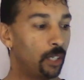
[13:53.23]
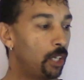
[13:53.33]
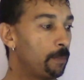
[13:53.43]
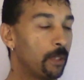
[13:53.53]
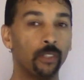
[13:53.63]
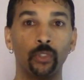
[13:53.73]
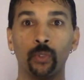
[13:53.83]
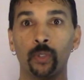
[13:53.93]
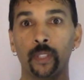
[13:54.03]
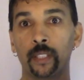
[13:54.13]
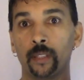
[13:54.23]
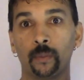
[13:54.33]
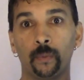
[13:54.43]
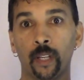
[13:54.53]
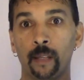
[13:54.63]
you enjoy
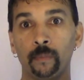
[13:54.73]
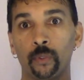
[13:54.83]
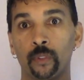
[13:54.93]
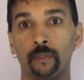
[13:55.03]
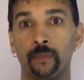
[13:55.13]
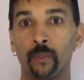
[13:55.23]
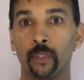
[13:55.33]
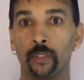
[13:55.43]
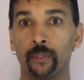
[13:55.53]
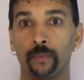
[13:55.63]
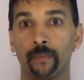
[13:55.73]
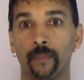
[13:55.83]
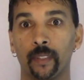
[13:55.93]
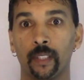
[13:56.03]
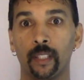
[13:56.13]
what I'm doing for you.
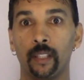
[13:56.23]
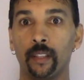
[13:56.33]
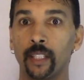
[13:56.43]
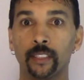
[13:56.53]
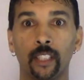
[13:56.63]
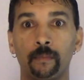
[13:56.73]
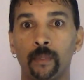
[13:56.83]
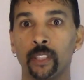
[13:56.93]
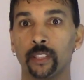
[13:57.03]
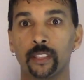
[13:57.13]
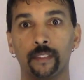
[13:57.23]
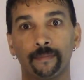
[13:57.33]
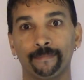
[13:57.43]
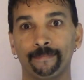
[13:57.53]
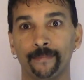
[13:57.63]
Thanks so much.
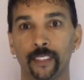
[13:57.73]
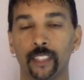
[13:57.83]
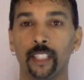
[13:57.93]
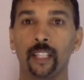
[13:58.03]
See